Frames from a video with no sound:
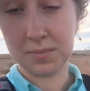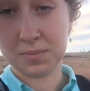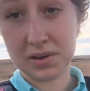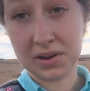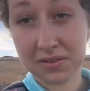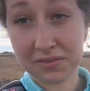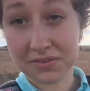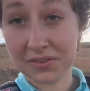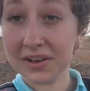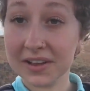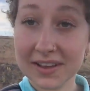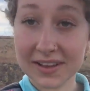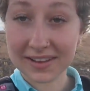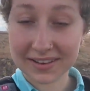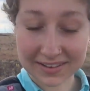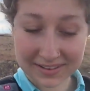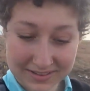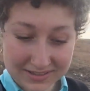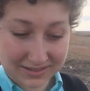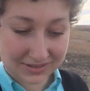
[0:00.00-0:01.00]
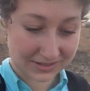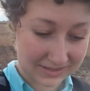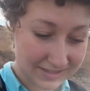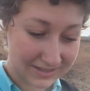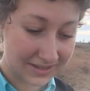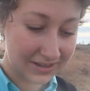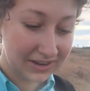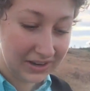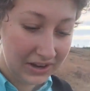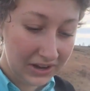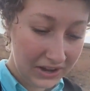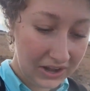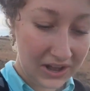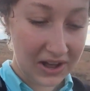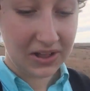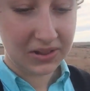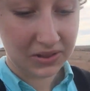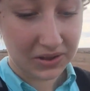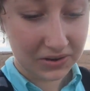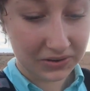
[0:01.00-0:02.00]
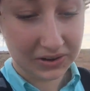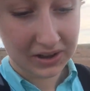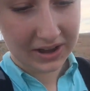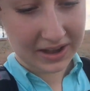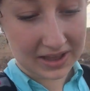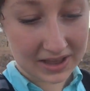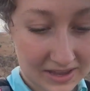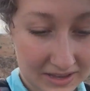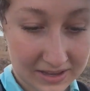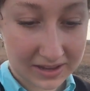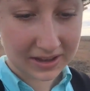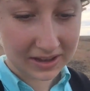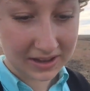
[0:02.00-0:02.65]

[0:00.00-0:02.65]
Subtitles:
barefoot and this is a long hike.